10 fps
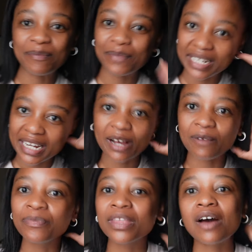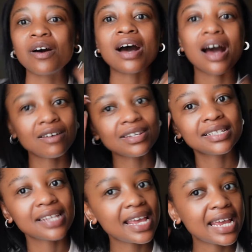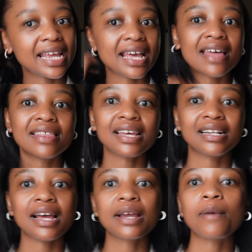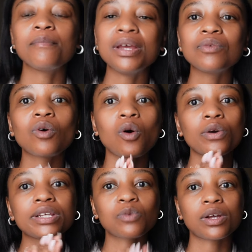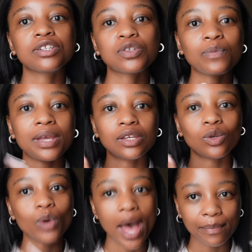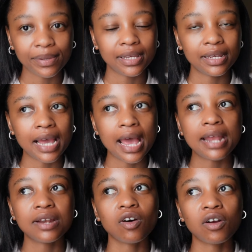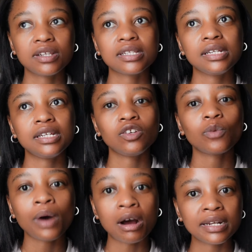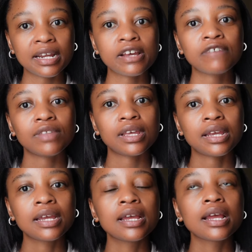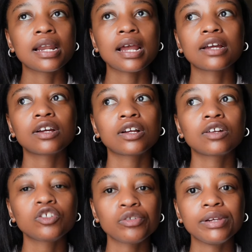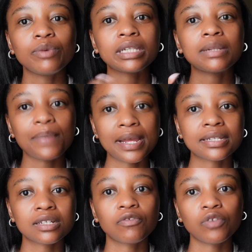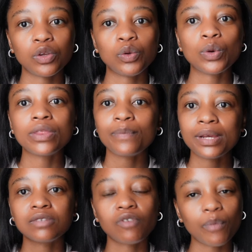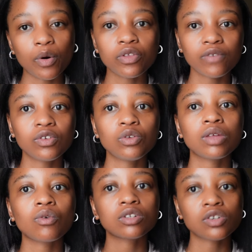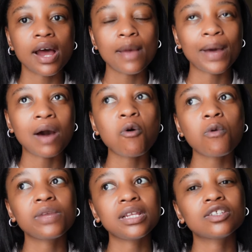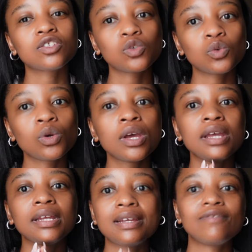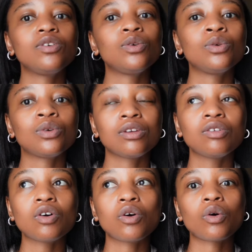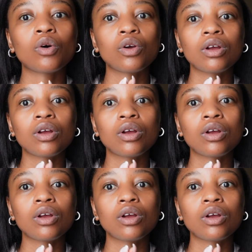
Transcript: But yeah, I was saying that like men will always want to make you happy, and honestly, your partner, if they like truly want the best for you and the best for both of you, they will try by all means to give you, you know,